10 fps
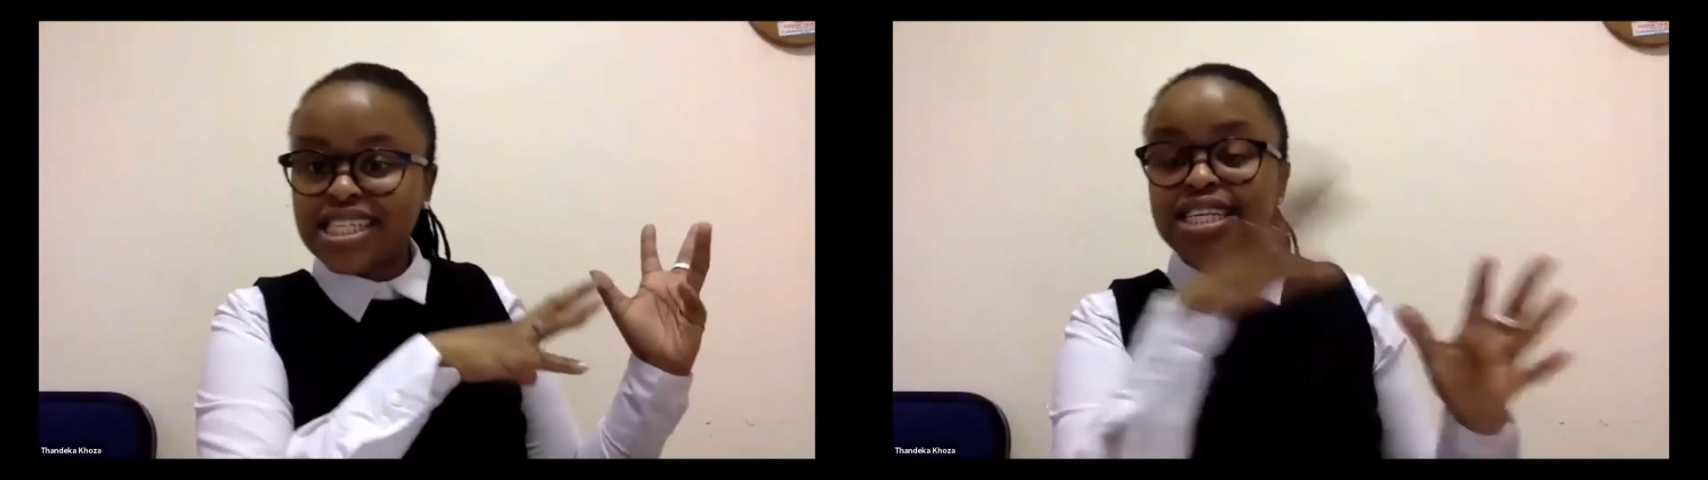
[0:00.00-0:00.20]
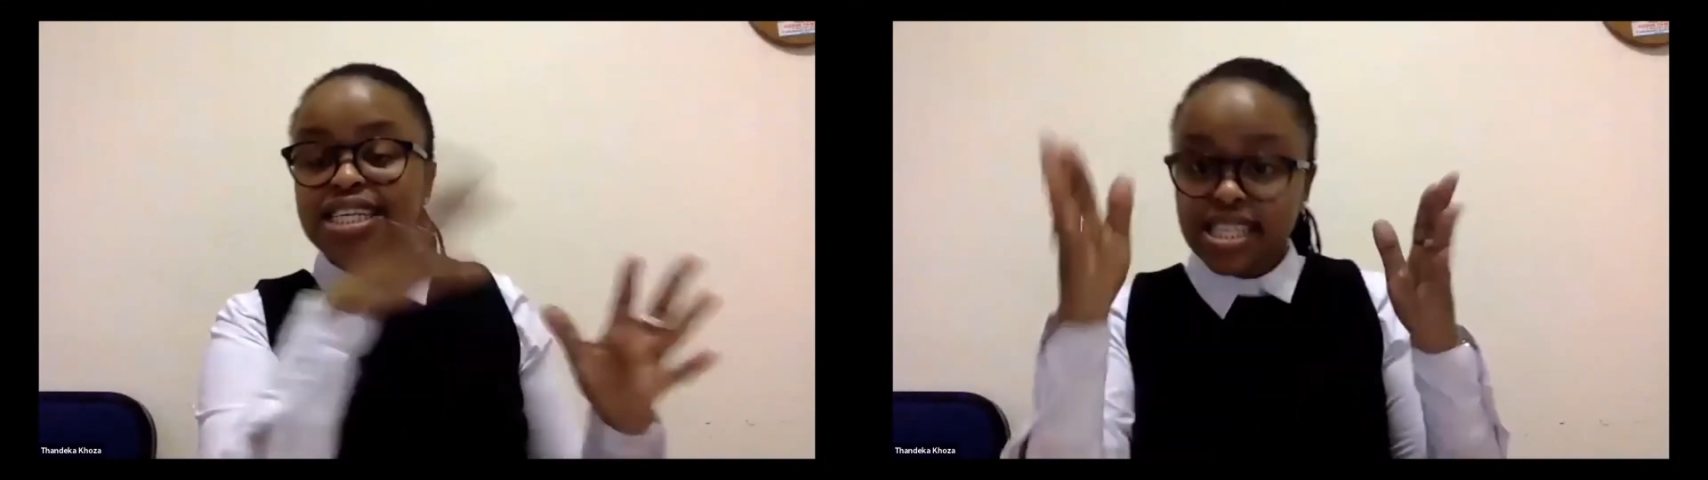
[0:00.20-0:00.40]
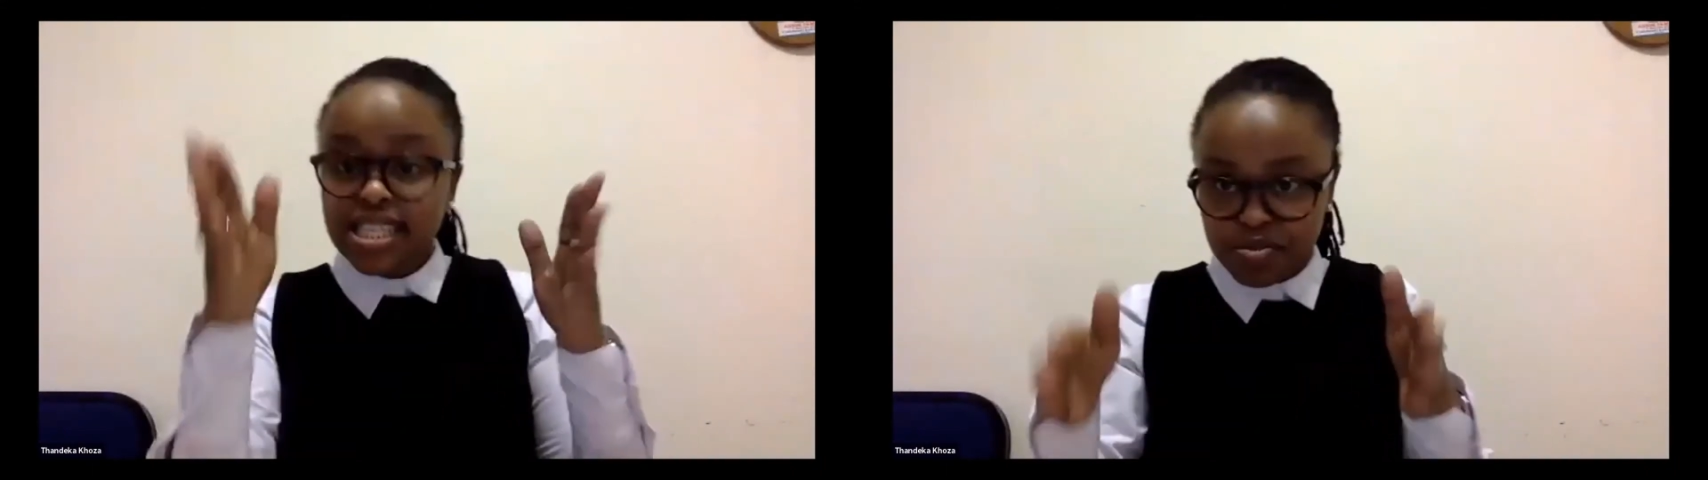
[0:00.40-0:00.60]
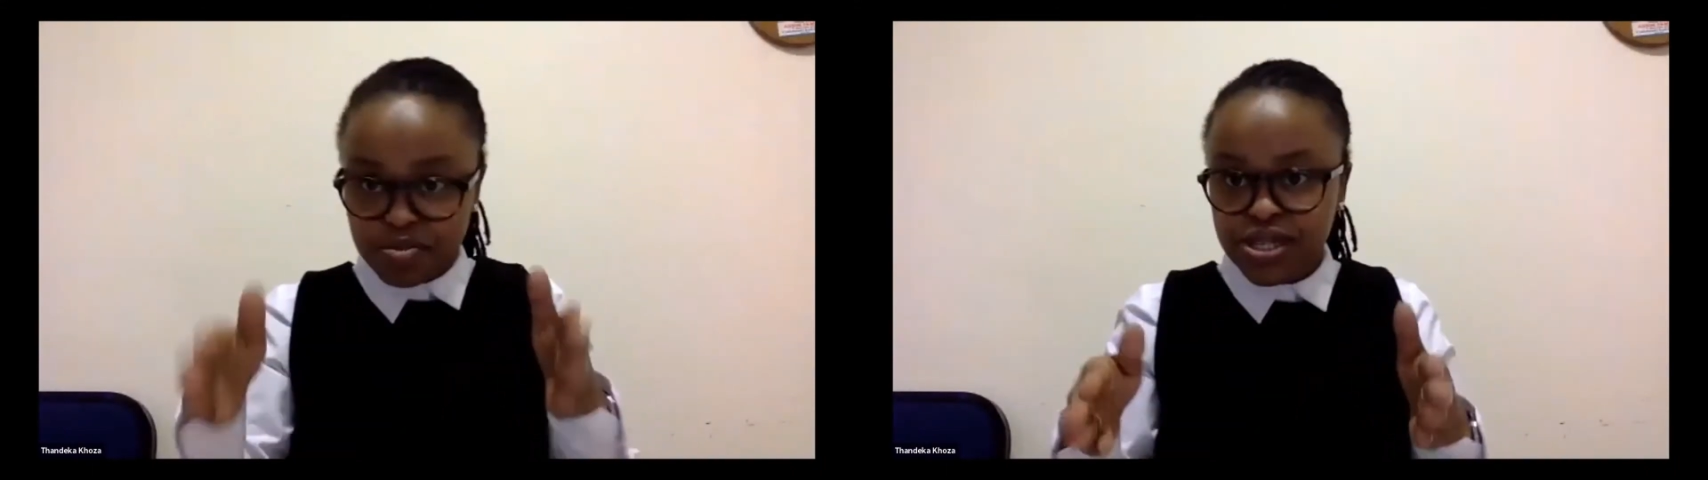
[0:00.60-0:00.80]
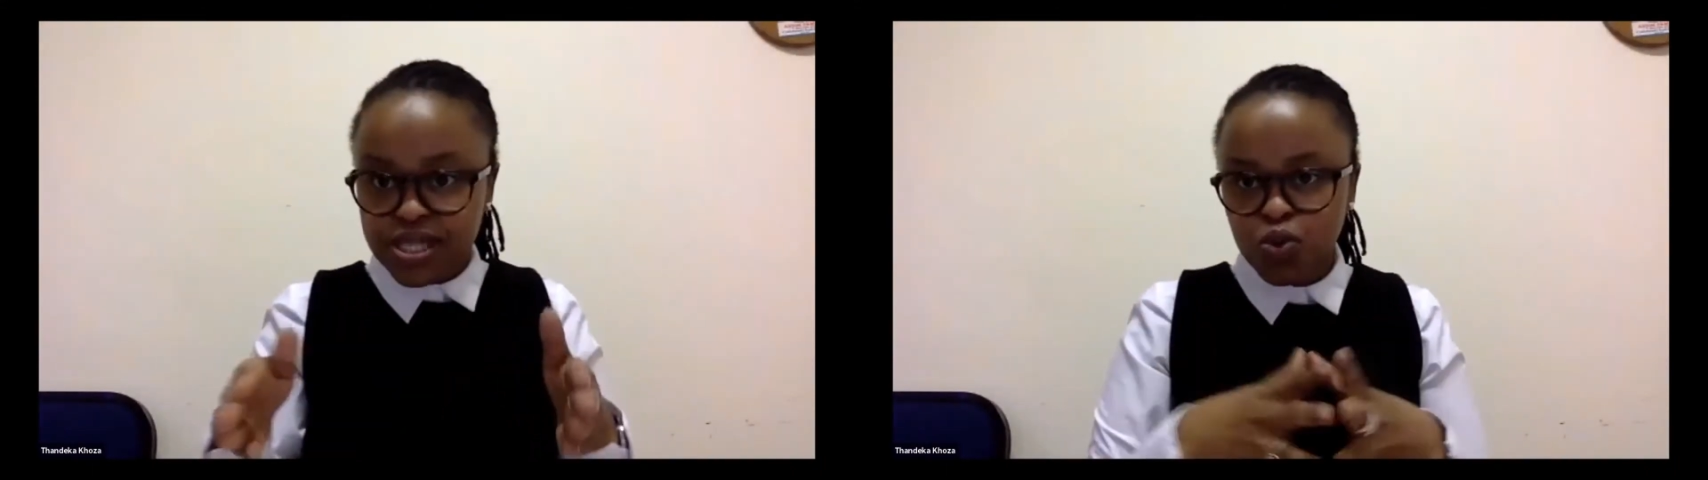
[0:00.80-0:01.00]
is the
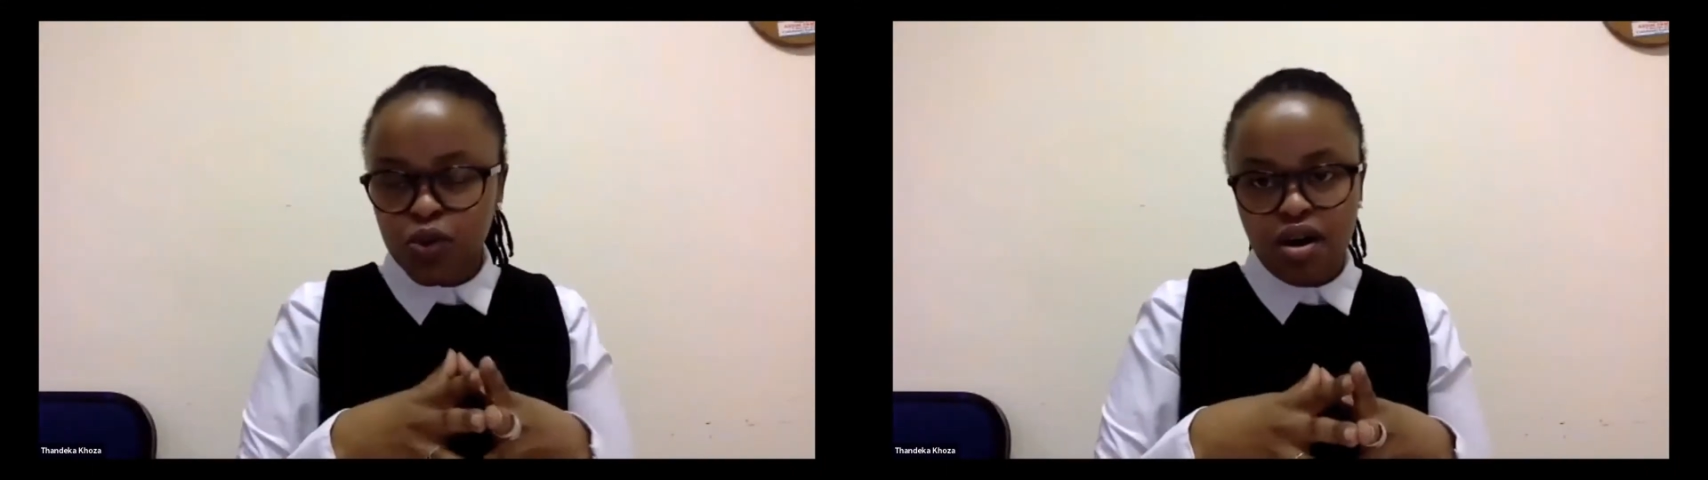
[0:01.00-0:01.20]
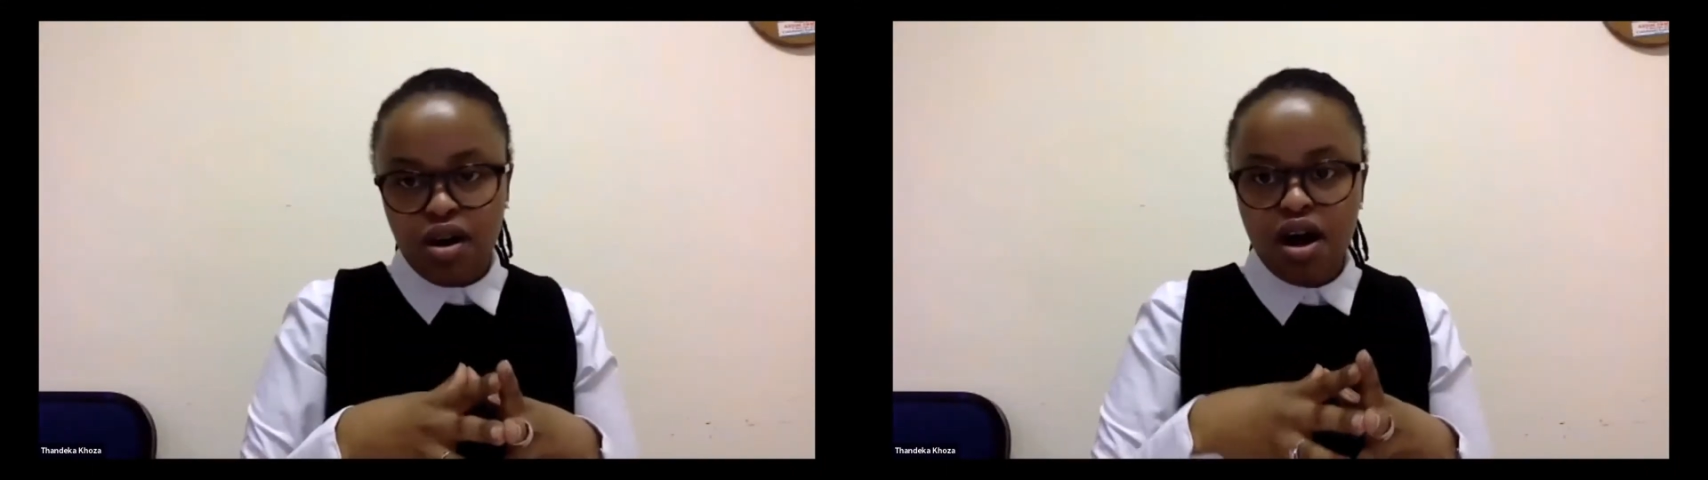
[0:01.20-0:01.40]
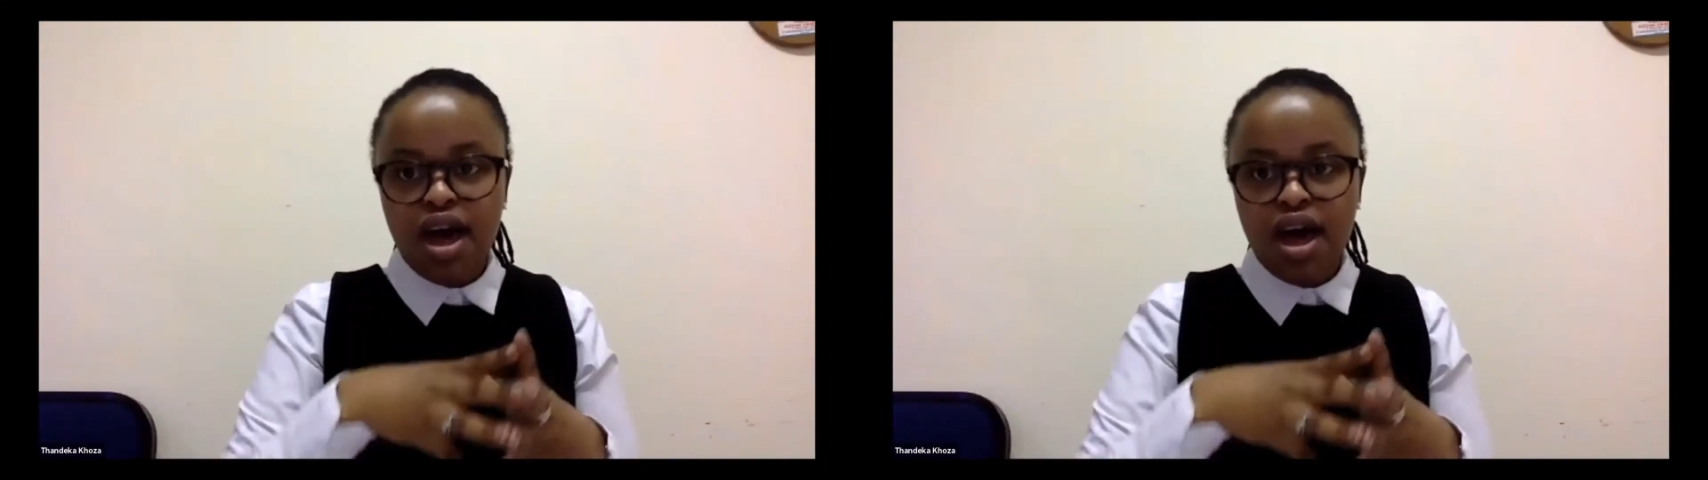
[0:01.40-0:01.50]
present where we are,